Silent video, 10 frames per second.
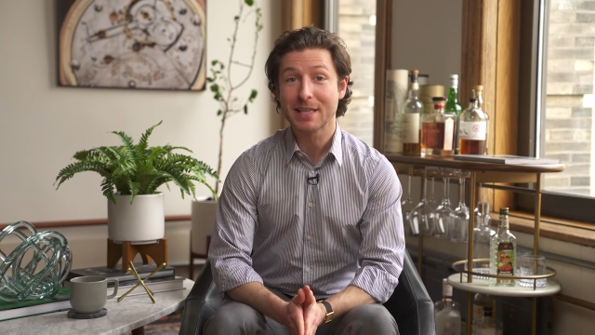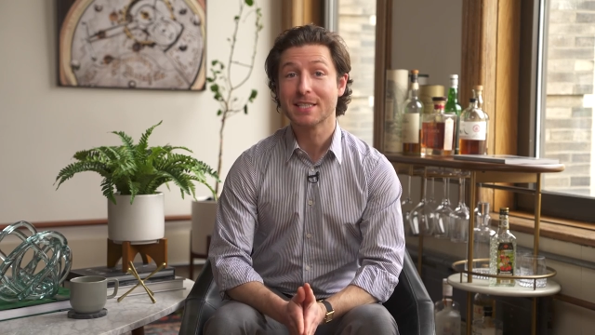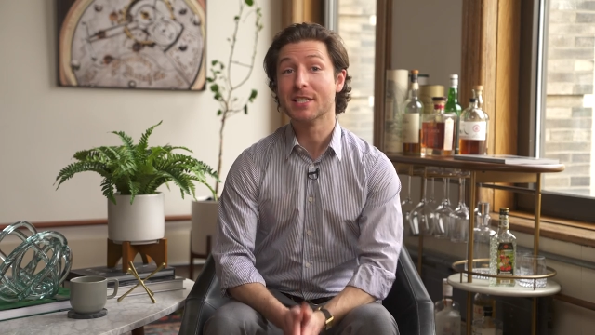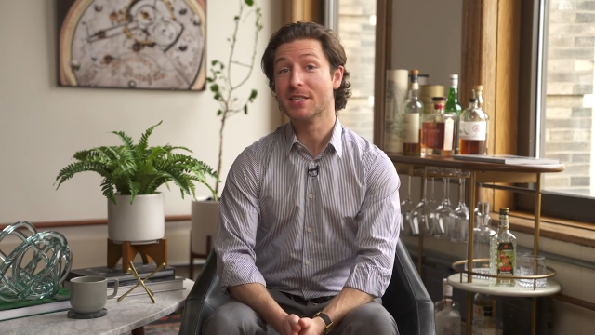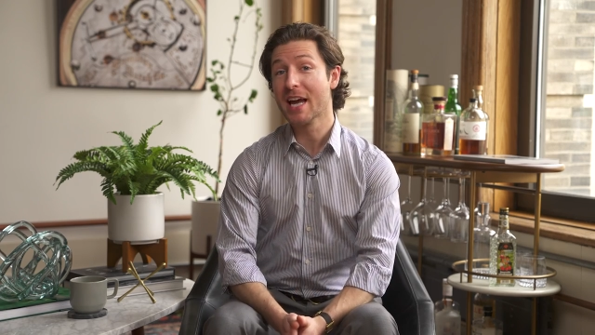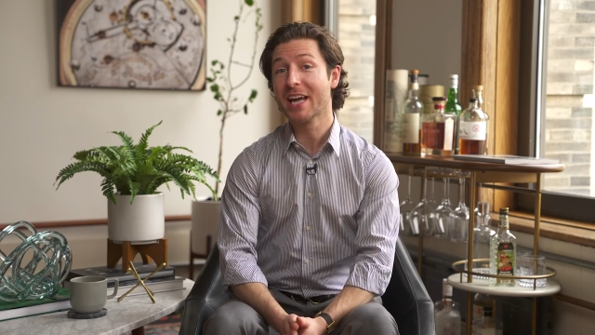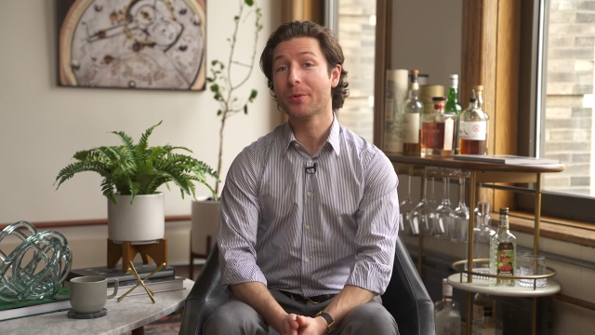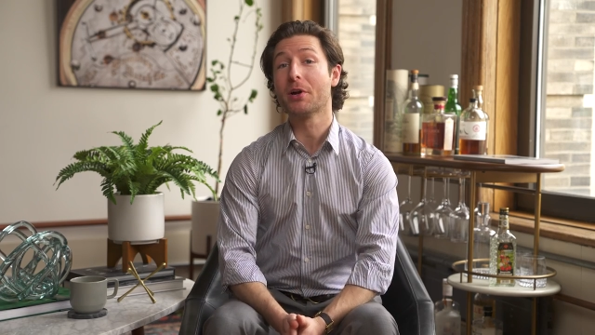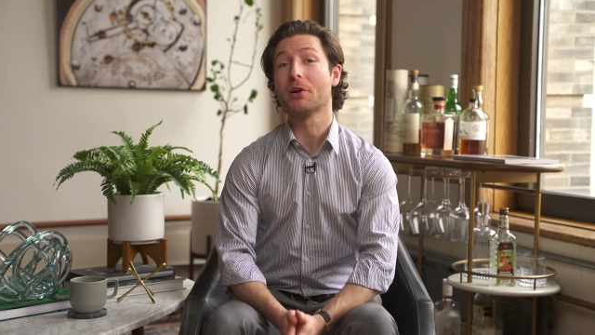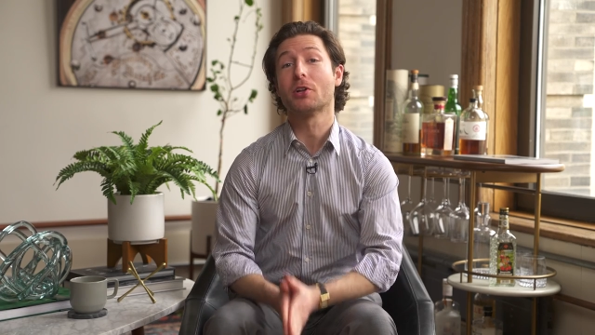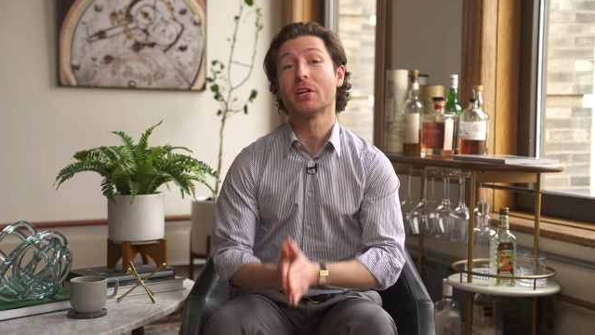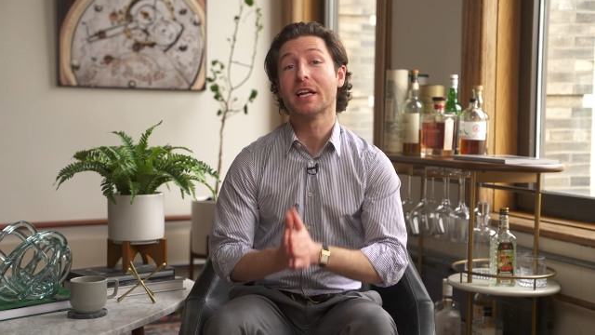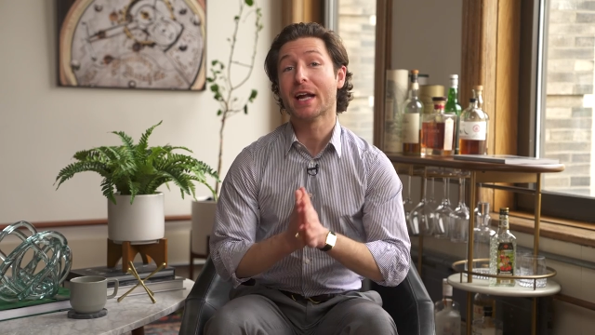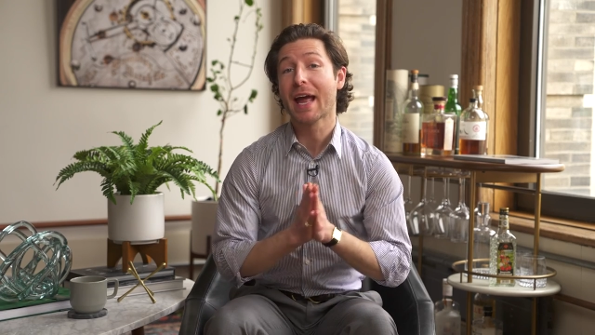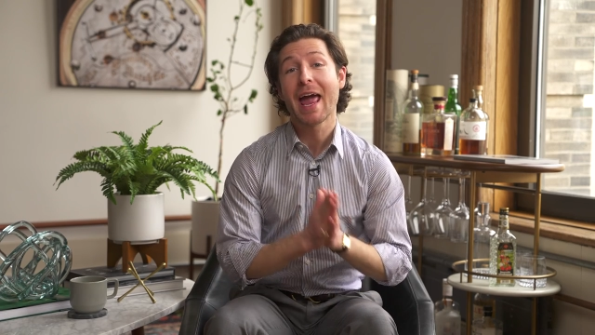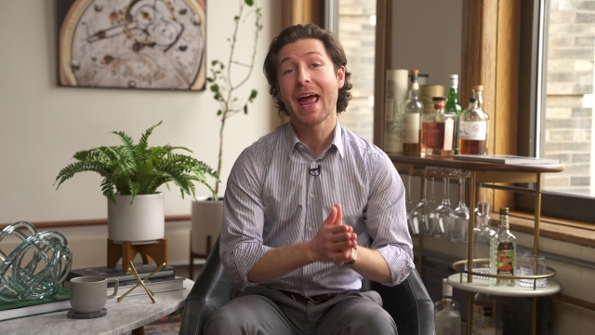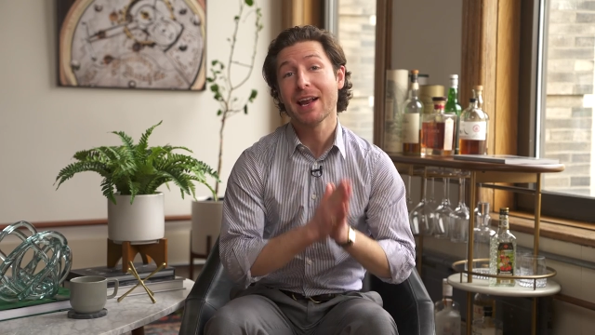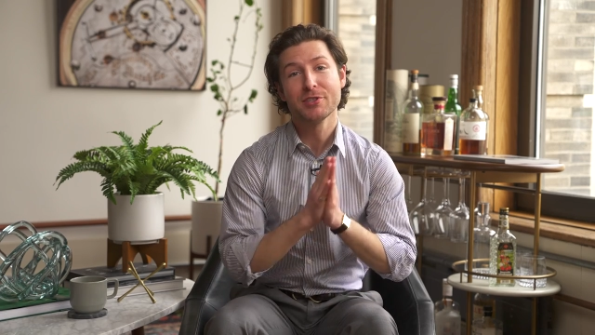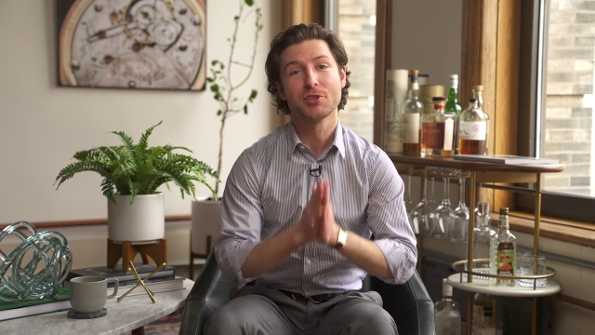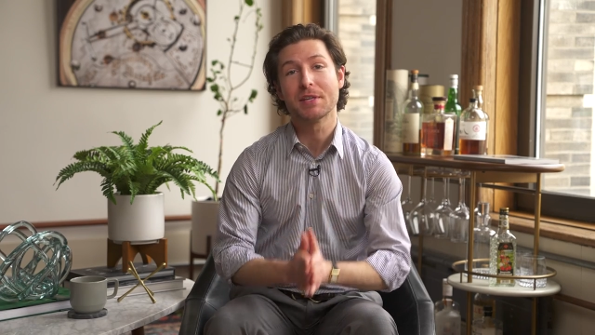and today we are looking
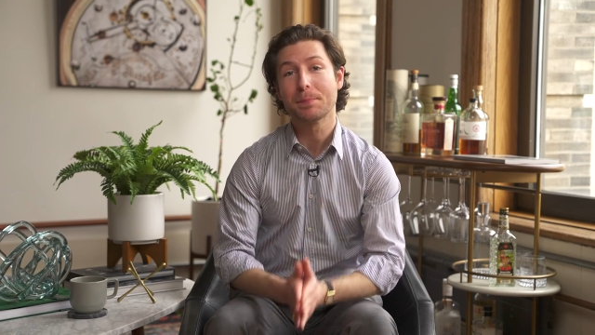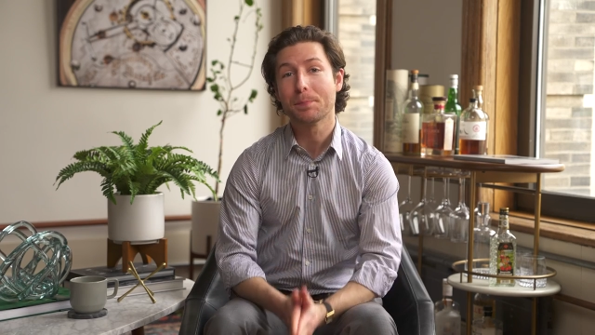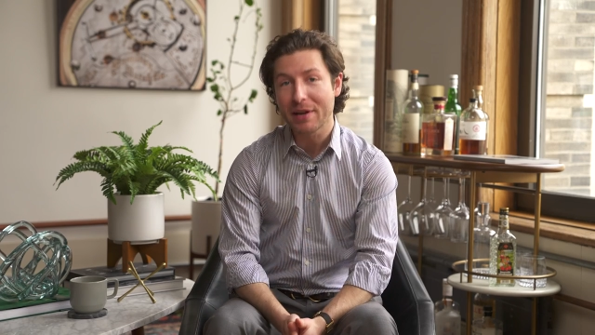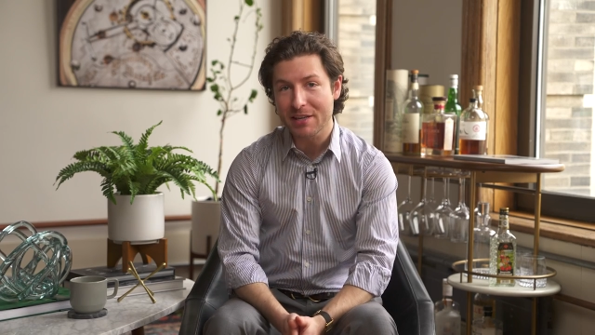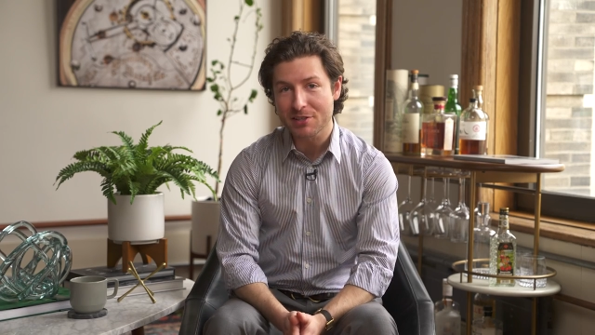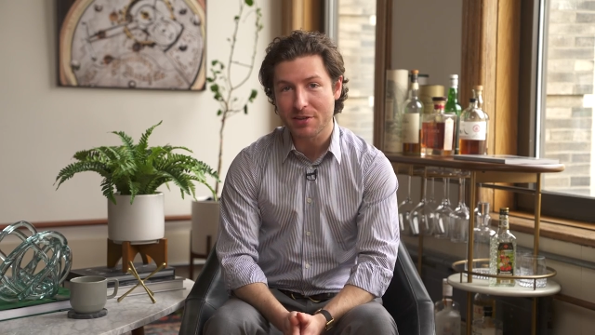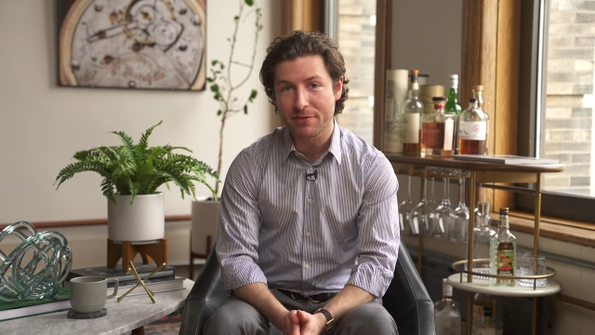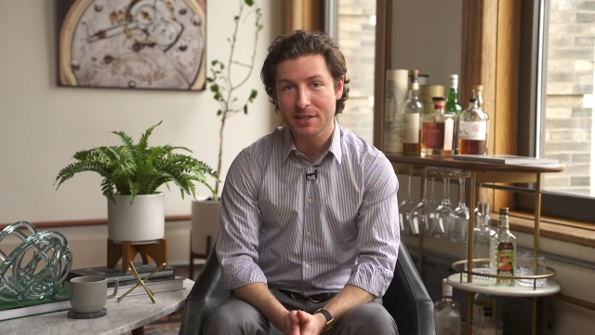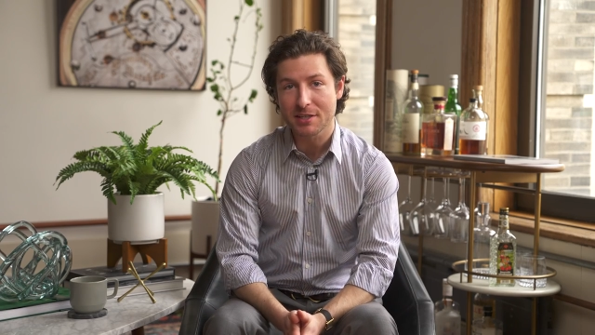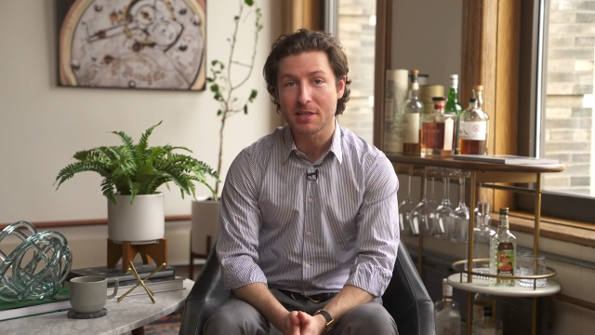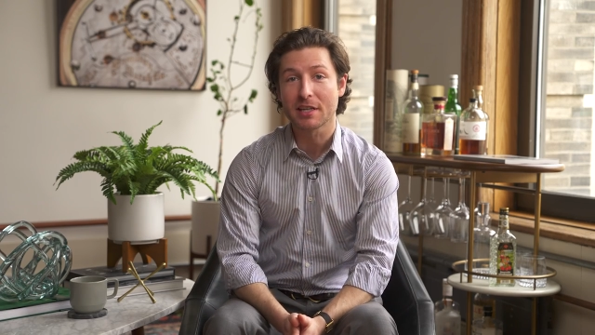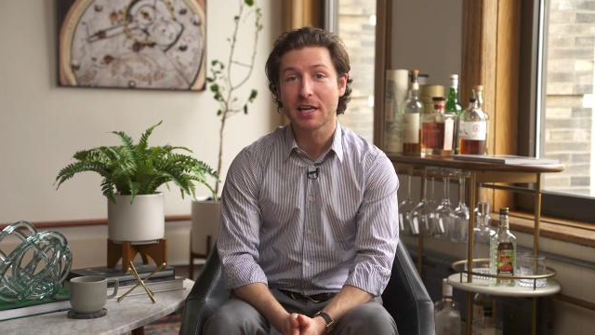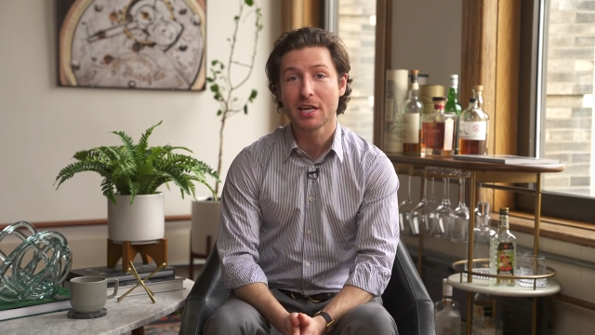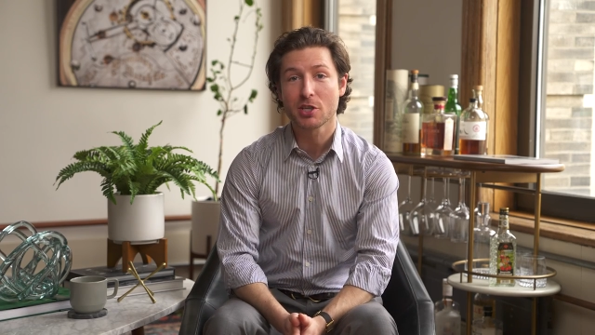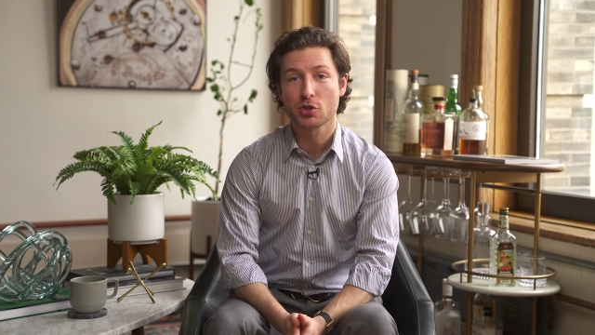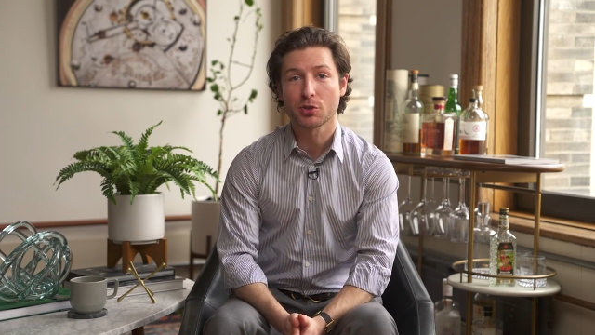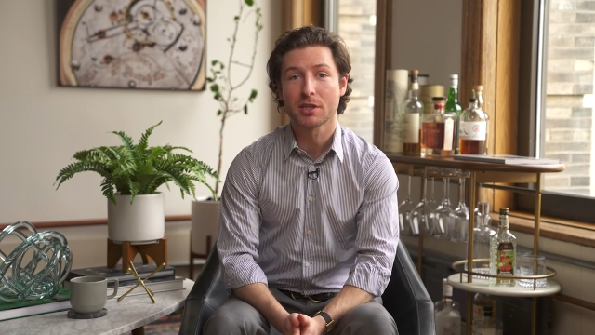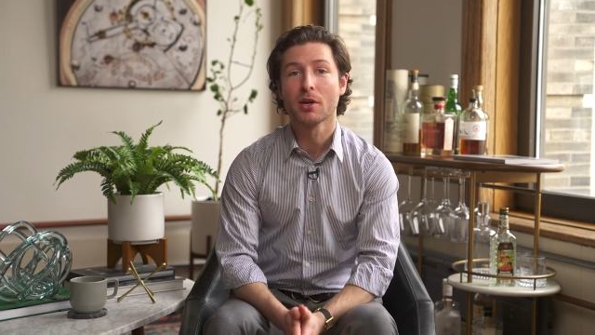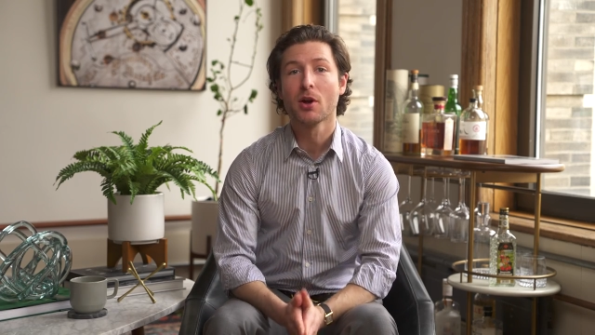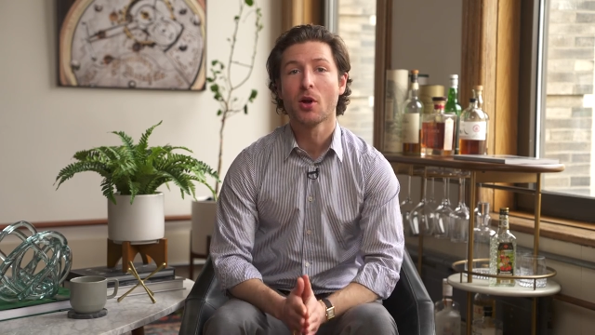ahead to the biggest event in the industry,